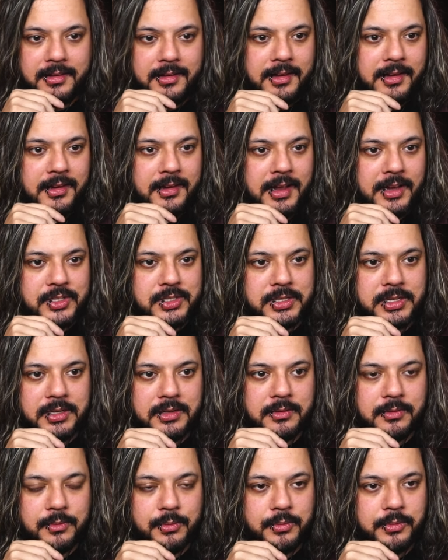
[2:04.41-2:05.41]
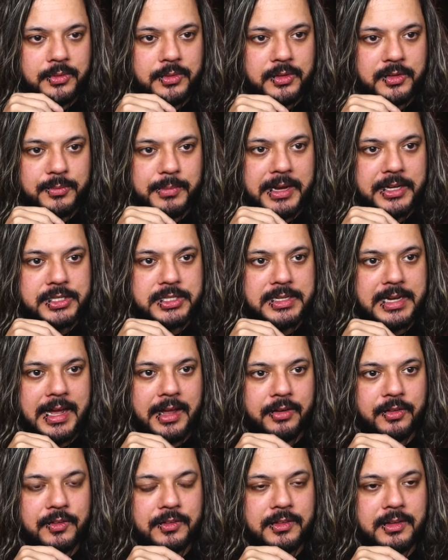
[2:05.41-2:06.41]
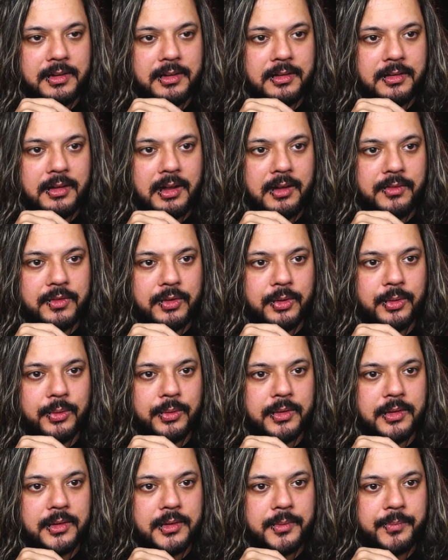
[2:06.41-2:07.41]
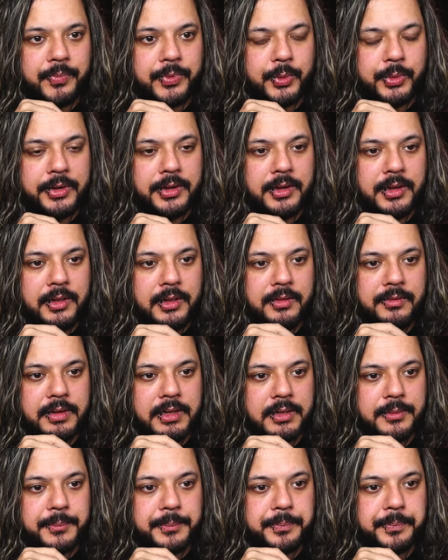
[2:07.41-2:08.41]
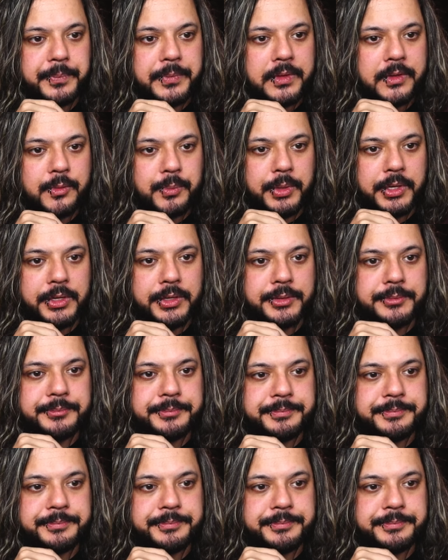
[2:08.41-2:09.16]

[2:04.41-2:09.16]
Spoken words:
And I actually smashed it out in just an afternoon or an evening. It's pretty good.